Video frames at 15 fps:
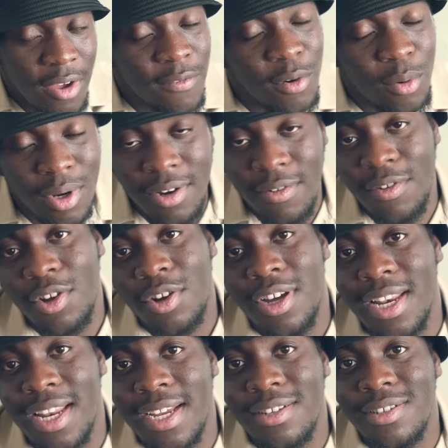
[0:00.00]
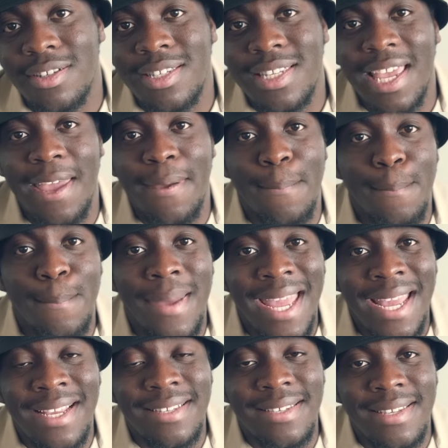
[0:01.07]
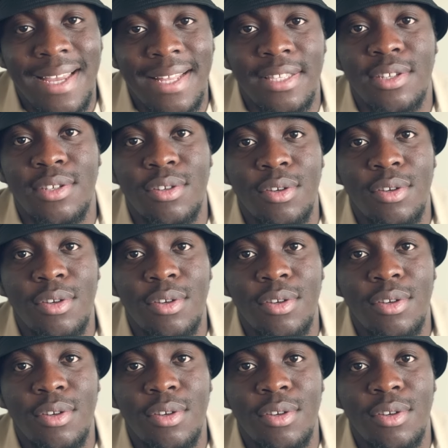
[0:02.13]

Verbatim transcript: for one of your collections, it makes sense